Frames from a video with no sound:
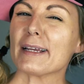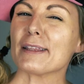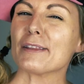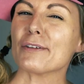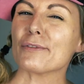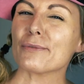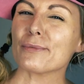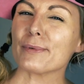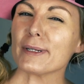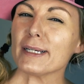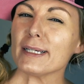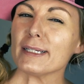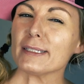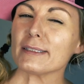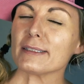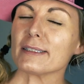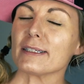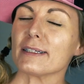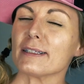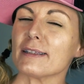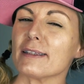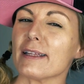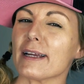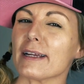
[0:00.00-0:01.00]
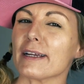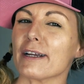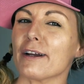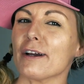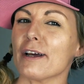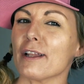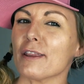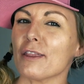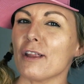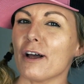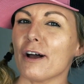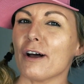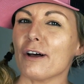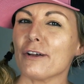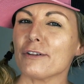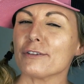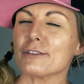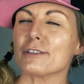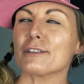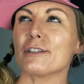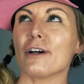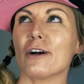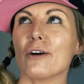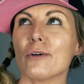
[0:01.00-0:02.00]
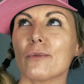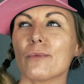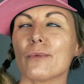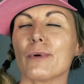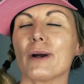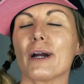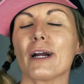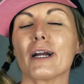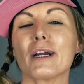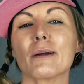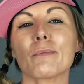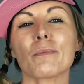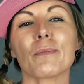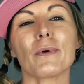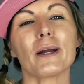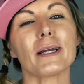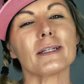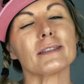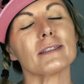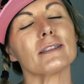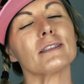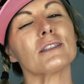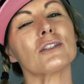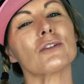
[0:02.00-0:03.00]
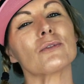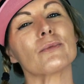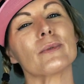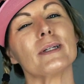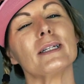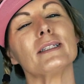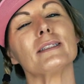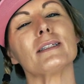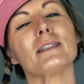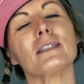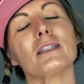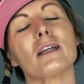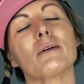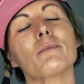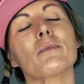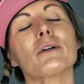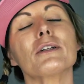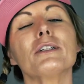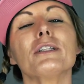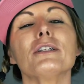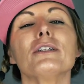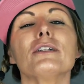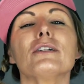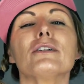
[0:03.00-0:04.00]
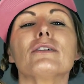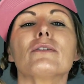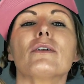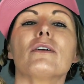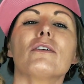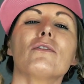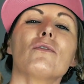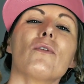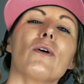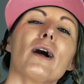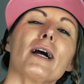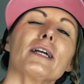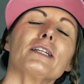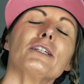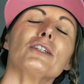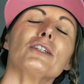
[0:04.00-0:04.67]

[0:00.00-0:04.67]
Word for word: And the reason that gun laws don't work brings us to reason number two of why